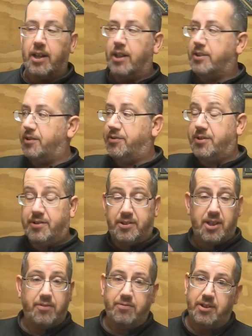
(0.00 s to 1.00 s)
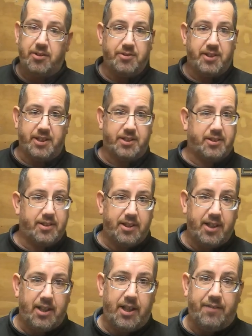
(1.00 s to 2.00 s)
So don't use this
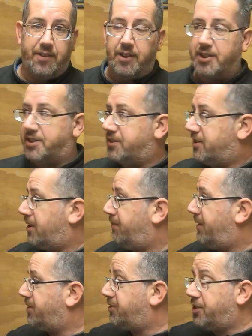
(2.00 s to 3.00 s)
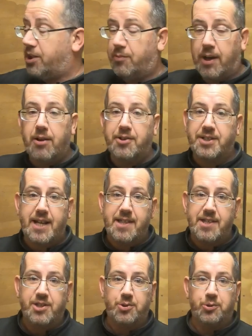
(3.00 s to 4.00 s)
if you're going to, I mean, there's no way I'd
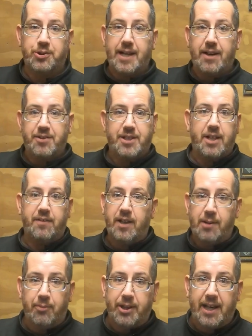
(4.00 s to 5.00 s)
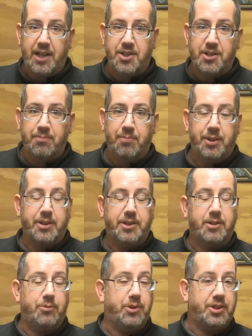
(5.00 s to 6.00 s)
sand this door down, say, in my kitchen because
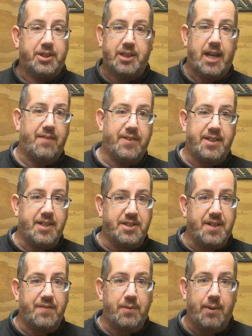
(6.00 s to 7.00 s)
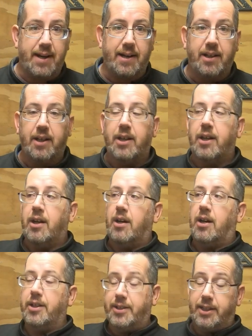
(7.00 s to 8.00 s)
it would just cover dust everywhere.
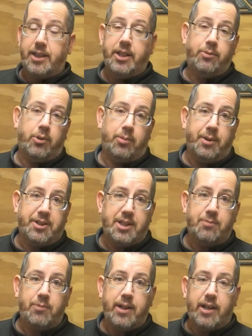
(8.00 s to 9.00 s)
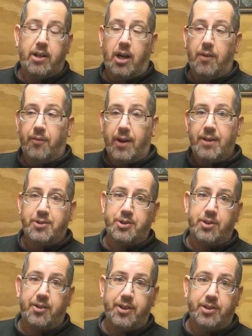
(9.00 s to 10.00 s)
Ideally, you want to be somewhere either
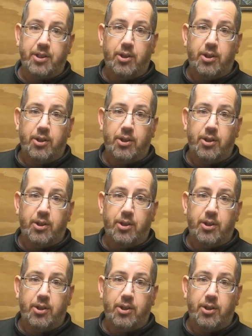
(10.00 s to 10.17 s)
outside